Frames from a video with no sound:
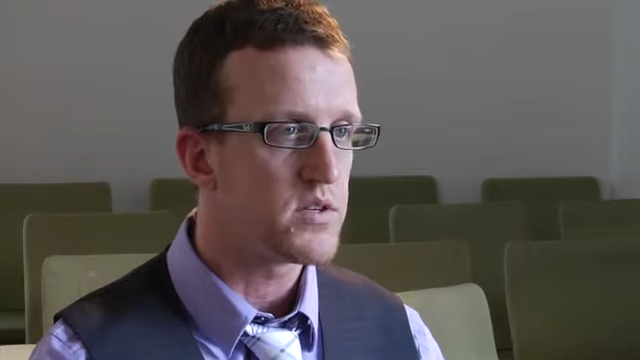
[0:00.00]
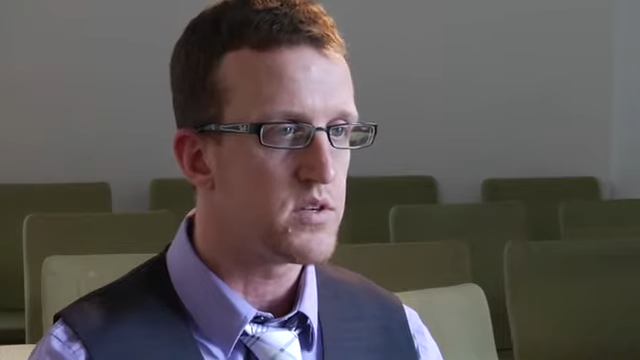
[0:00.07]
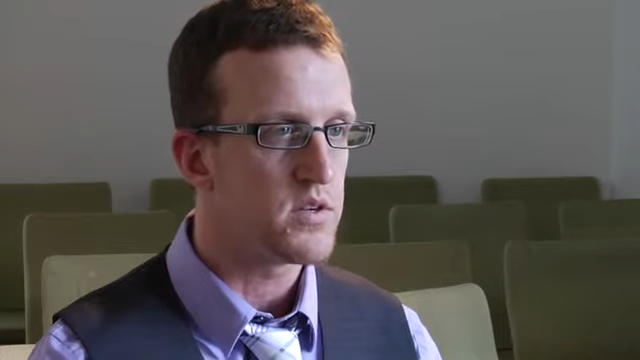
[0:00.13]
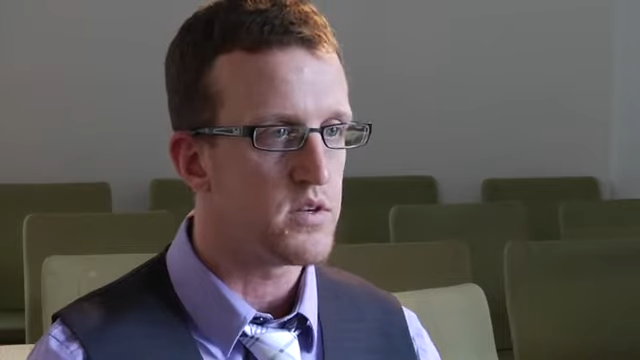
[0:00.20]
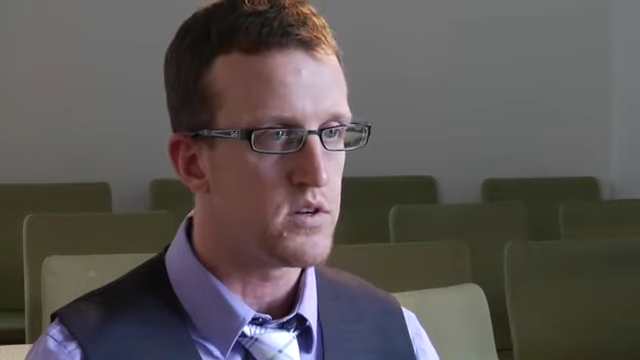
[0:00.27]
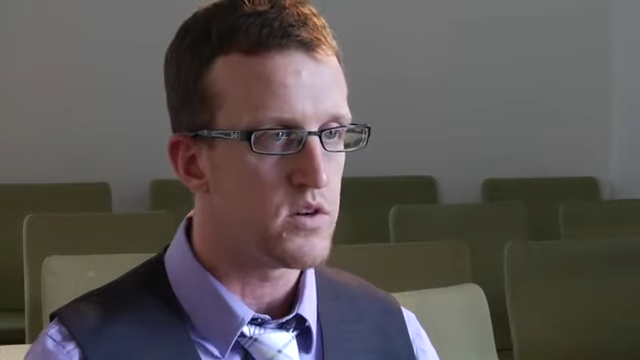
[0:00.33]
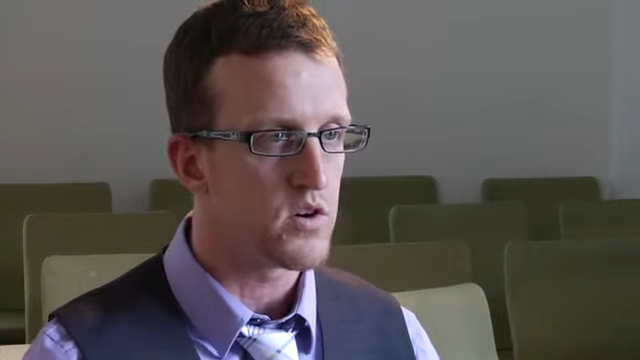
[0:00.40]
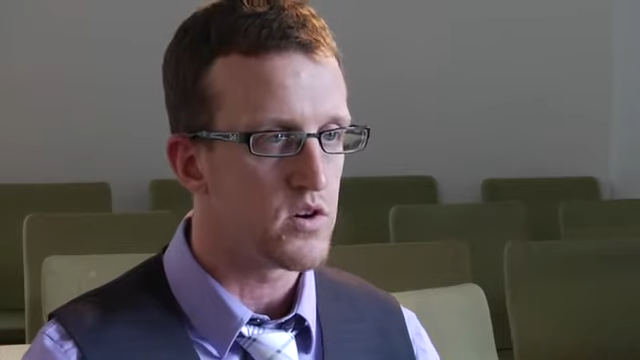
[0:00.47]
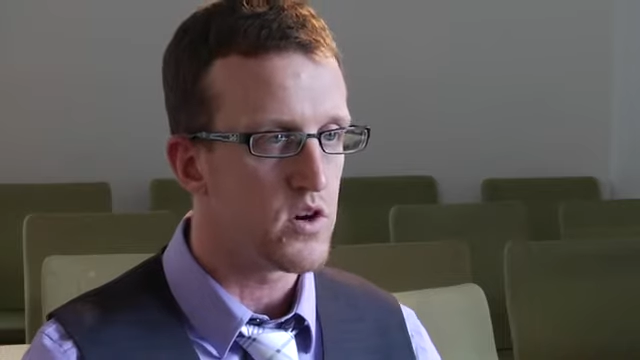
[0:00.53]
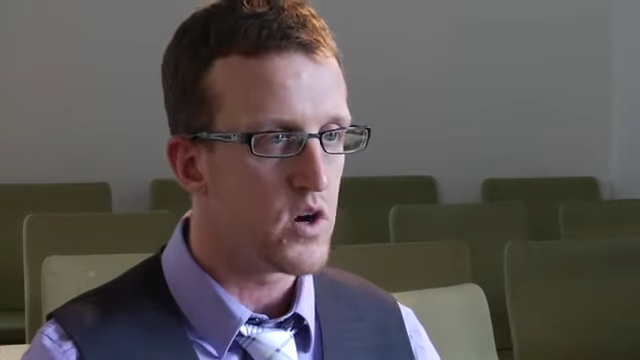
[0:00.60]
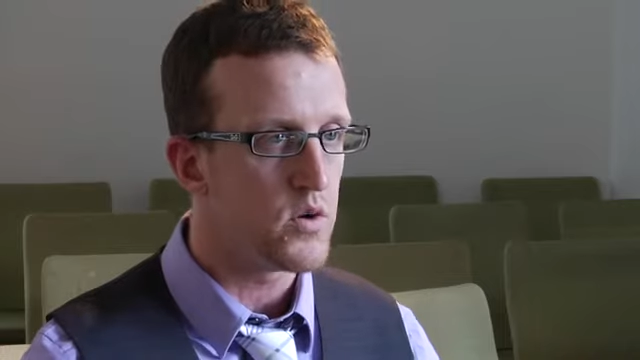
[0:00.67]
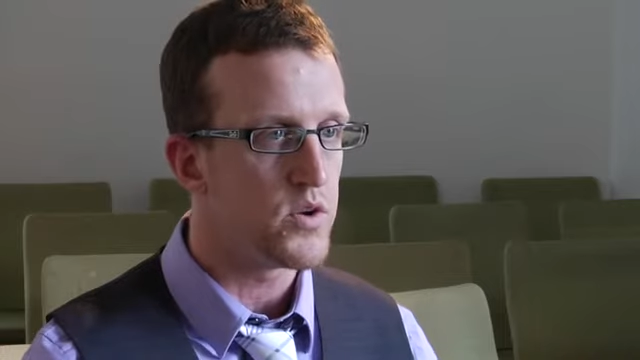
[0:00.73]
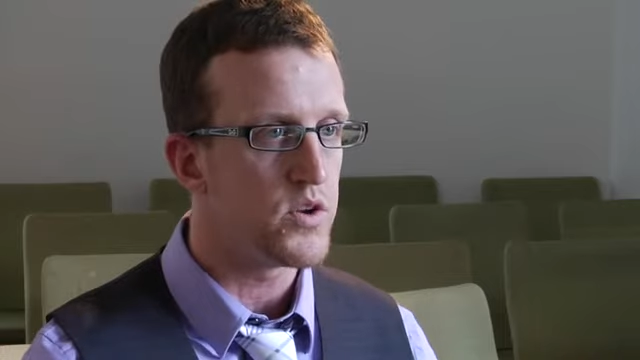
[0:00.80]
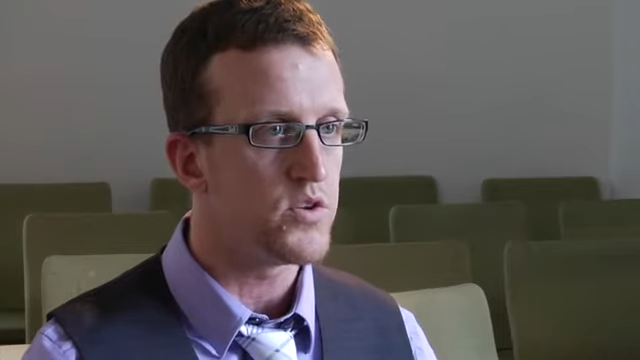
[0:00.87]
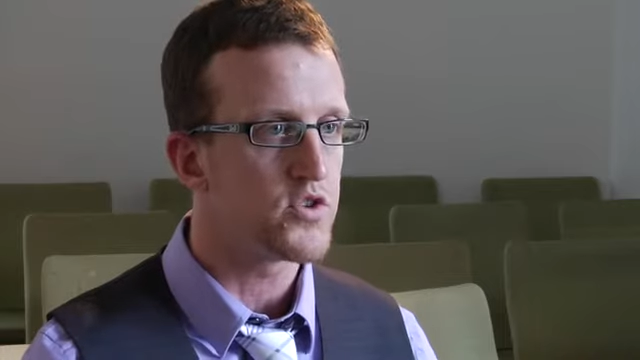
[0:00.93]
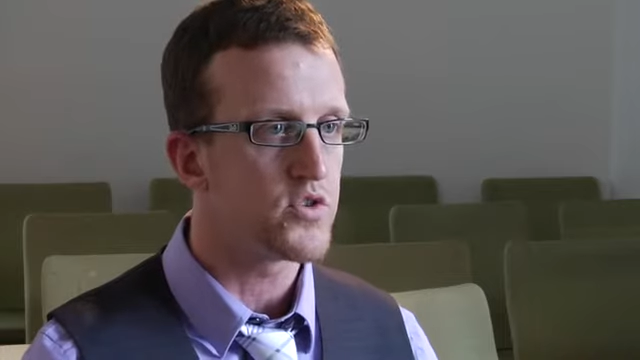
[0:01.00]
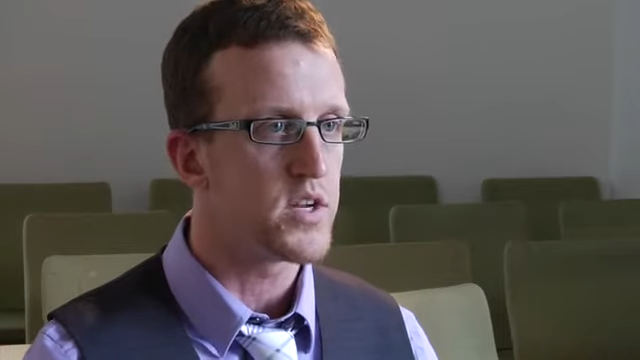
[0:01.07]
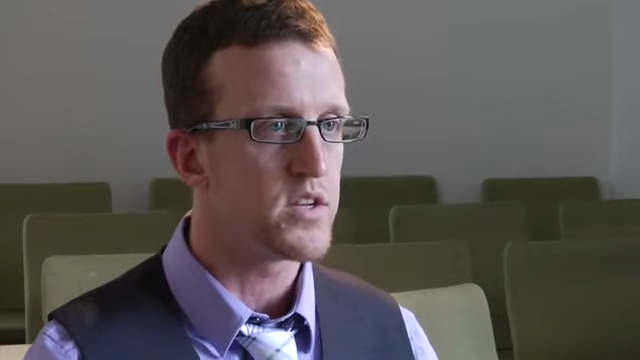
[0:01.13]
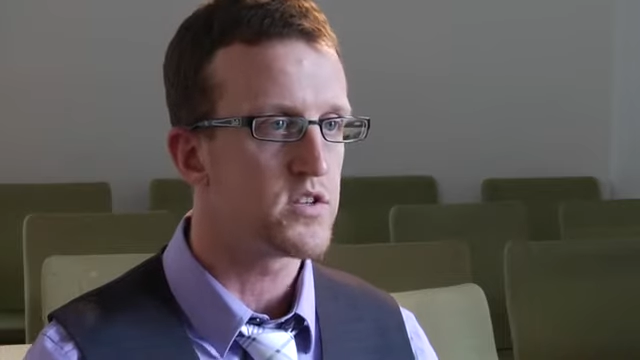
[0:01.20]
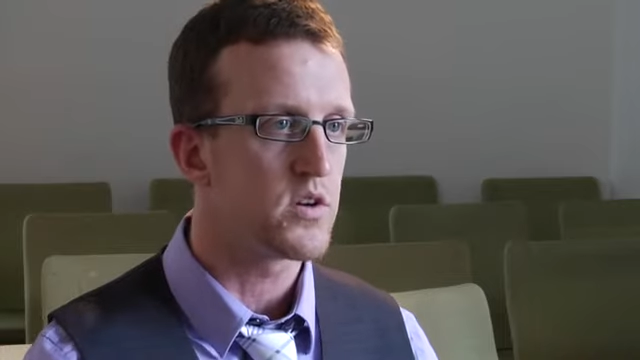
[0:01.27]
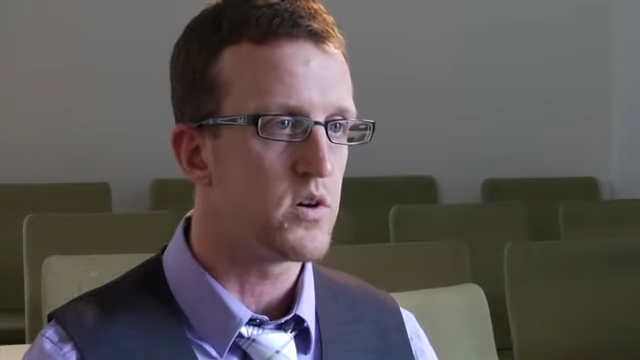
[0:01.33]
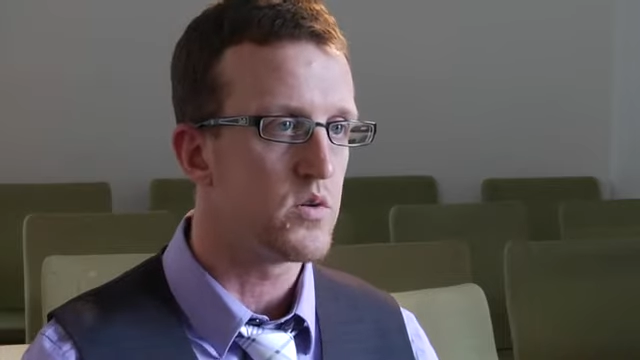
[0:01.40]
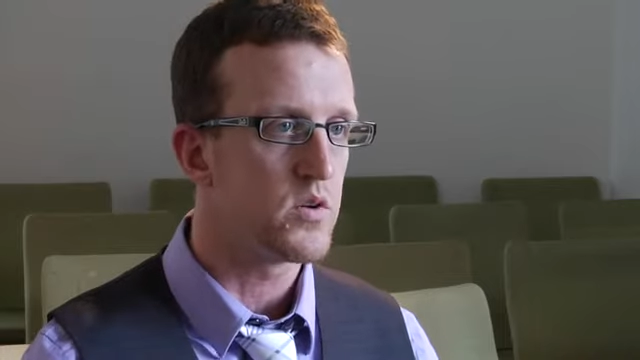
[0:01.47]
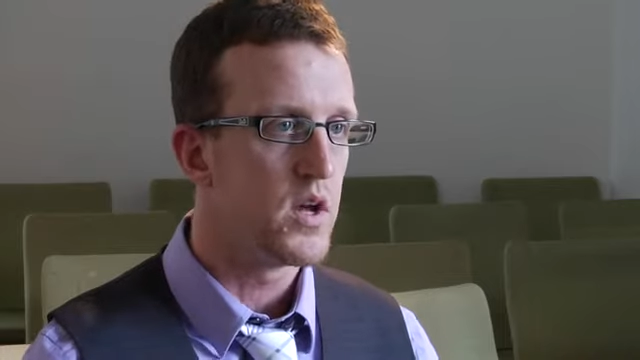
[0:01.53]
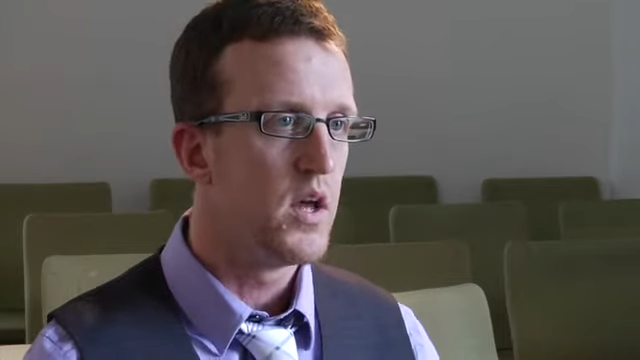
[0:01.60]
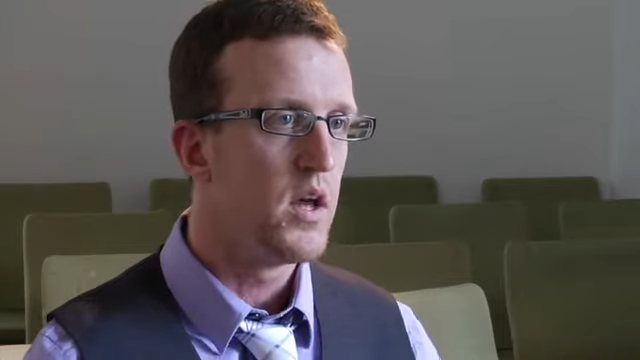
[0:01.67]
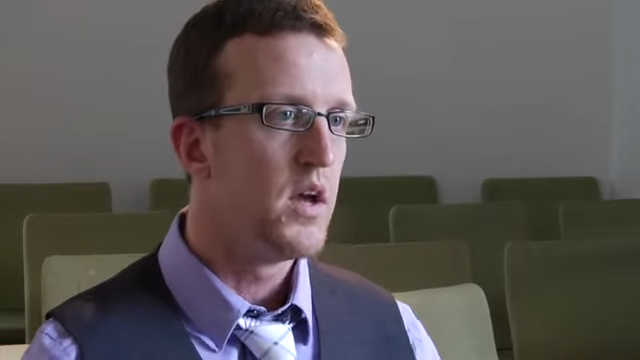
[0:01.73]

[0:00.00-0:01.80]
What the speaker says: and you're low nutrients, so